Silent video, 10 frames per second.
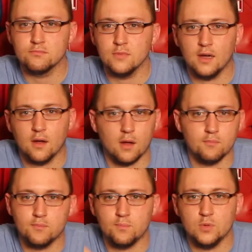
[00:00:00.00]
I'll,
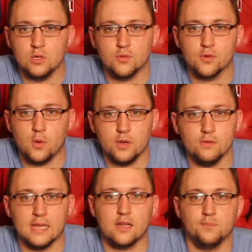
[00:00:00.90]
throw it,
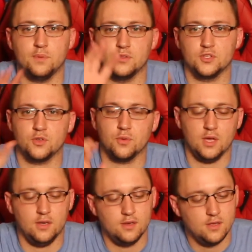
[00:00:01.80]
like, up on the screen